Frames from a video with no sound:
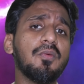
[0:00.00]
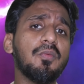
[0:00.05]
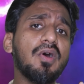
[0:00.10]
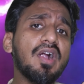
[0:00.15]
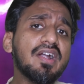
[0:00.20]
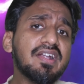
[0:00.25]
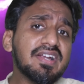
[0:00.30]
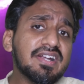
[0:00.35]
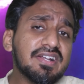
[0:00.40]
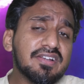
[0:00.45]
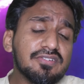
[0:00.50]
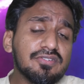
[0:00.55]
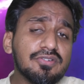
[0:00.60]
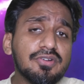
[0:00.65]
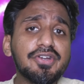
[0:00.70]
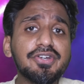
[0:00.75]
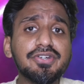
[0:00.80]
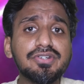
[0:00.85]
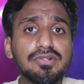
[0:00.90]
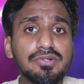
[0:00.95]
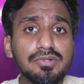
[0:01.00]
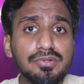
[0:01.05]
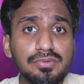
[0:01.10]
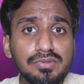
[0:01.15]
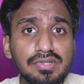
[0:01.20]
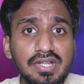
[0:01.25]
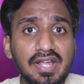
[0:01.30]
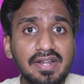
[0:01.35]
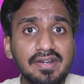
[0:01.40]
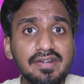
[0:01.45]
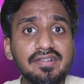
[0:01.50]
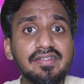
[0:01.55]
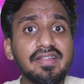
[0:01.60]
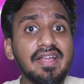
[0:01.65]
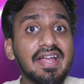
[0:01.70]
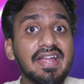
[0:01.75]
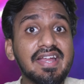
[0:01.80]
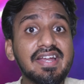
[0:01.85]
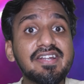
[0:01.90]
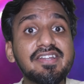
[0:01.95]
What it is going to do there is,
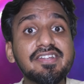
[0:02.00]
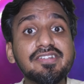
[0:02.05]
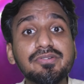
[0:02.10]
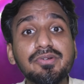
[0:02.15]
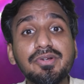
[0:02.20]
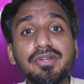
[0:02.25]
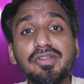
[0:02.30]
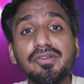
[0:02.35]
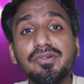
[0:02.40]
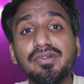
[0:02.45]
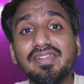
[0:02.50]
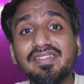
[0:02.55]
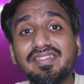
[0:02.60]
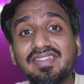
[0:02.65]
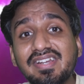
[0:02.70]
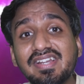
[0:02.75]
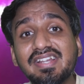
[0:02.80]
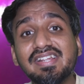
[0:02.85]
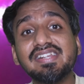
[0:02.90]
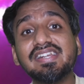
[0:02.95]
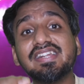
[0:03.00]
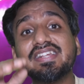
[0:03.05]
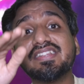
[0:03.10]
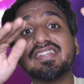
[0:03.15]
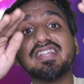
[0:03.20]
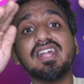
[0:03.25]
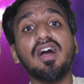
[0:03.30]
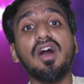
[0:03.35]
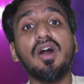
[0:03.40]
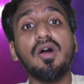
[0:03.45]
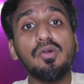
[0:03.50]
it is going to disintegrate the